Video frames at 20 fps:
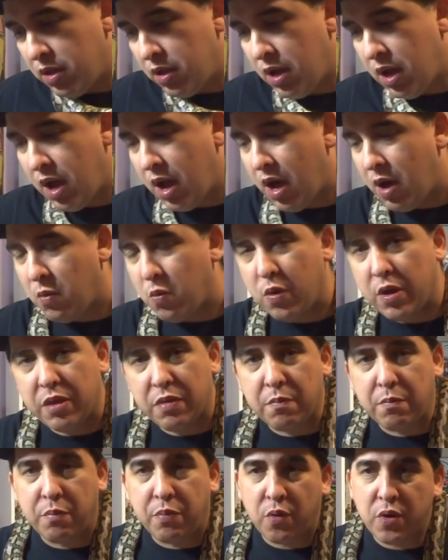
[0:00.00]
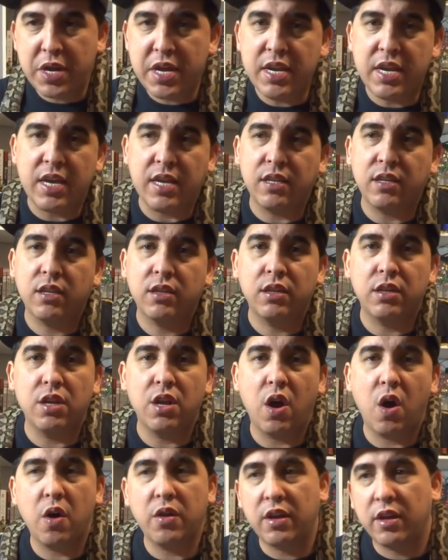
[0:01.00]
uh, with breeding.
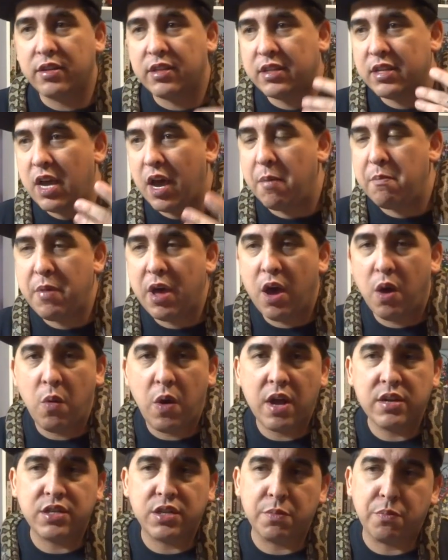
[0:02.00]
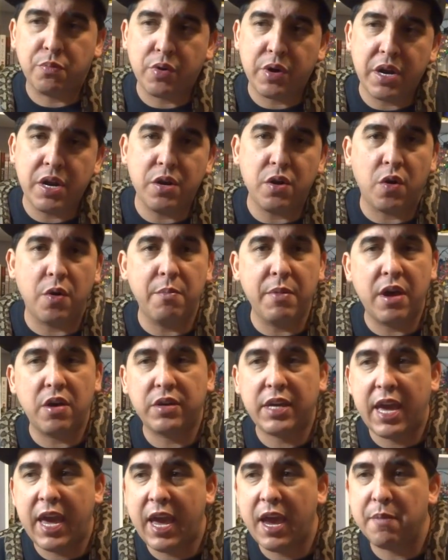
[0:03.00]
You know, a male wants to breed or a
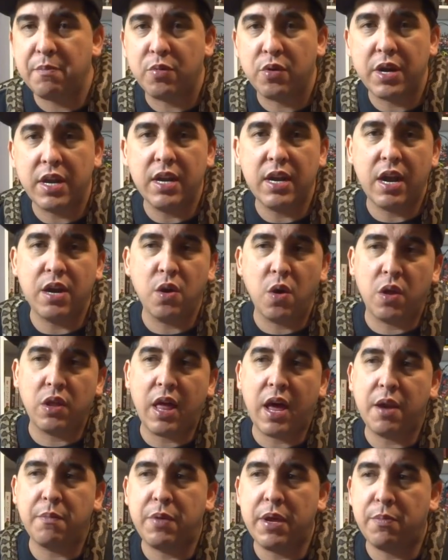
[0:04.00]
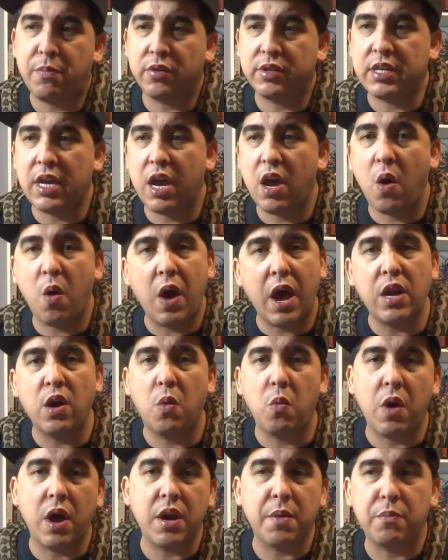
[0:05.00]
male can't breed. I know a lot of people say, oh, I
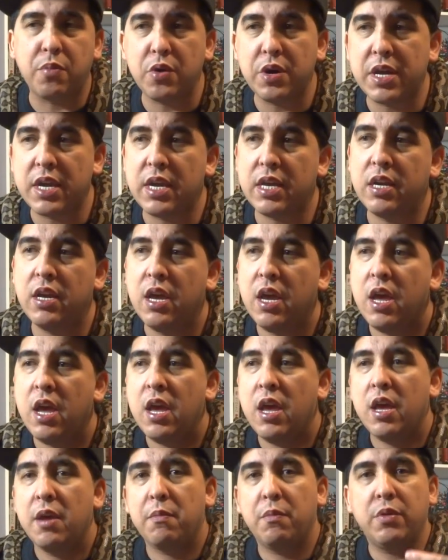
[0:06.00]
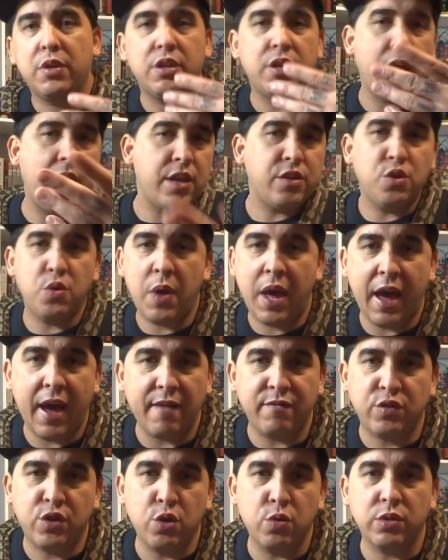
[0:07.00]
don't want to breed. But, and you
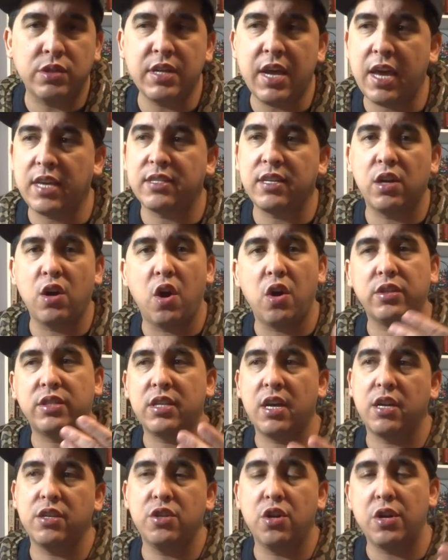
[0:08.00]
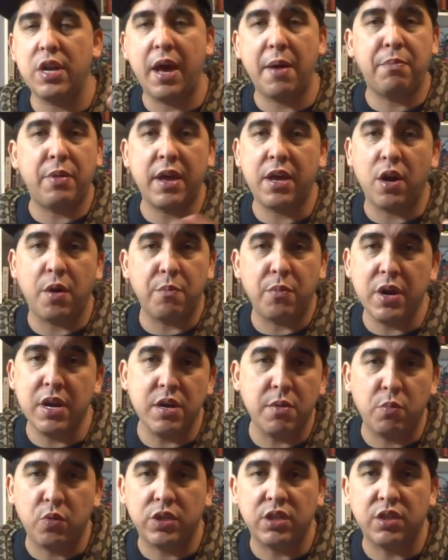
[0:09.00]
have two snakes and all of a sudden you're not planning on
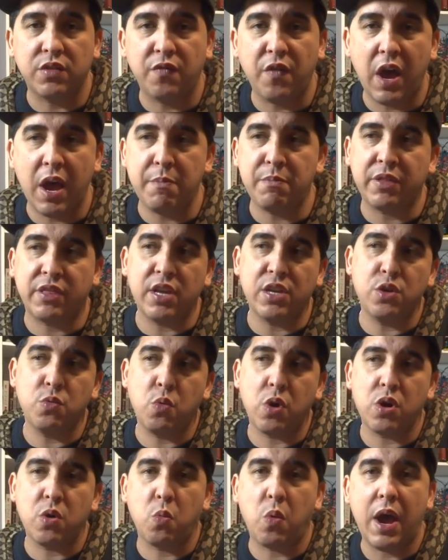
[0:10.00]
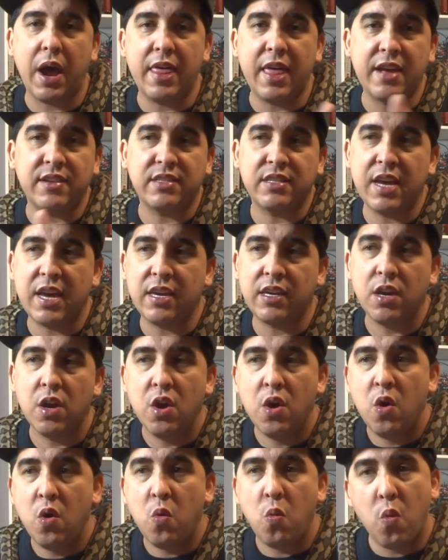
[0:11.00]
breeding them, which is fine. But then you wonder why that snake
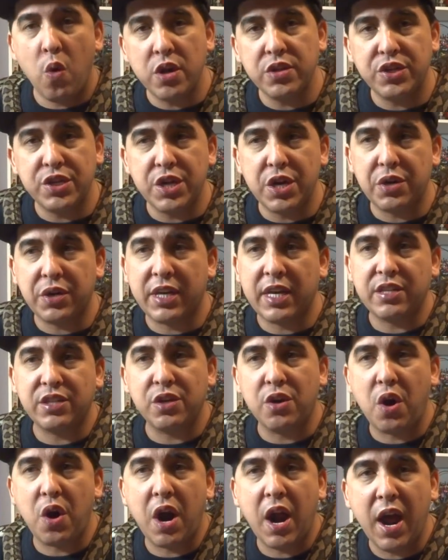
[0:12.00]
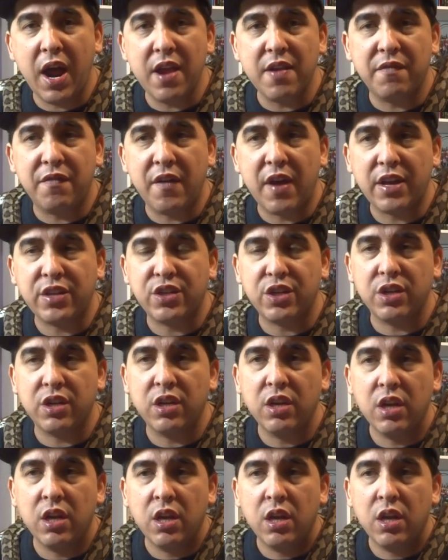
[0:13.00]
once a year gets an RI infection.